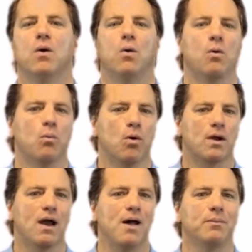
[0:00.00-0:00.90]
or more
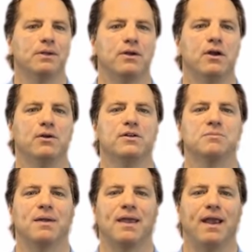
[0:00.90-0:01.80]
commonly known as
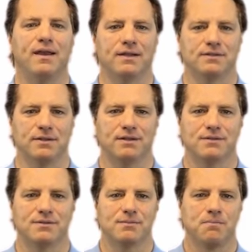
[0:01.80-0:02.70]
mechanics
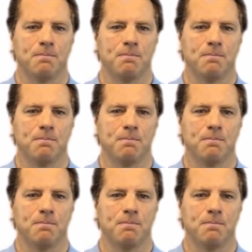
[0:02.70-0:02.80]
liens.